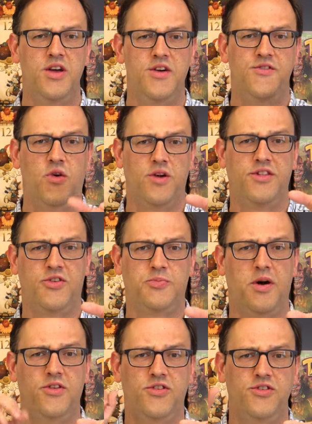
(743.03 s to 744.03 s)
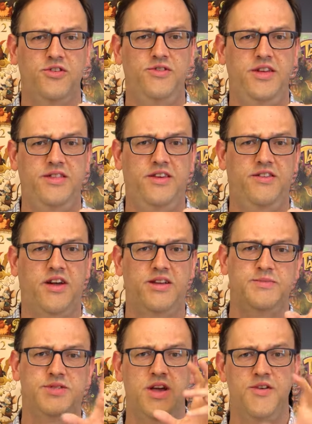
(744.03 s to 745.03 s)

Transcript: for this puzzle, you'll need these items.